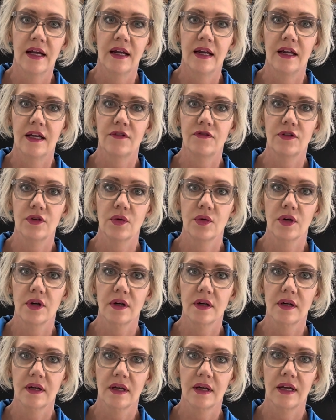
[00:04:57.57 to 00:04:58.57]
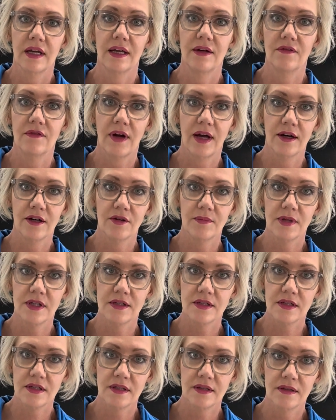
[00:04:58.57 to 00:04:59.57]
If your
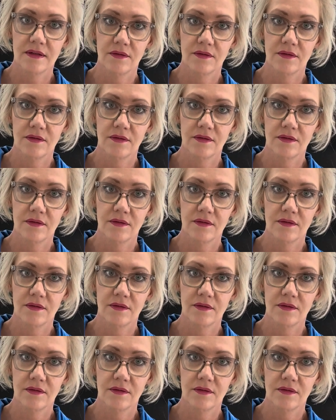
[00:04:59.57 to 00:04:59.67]
environment,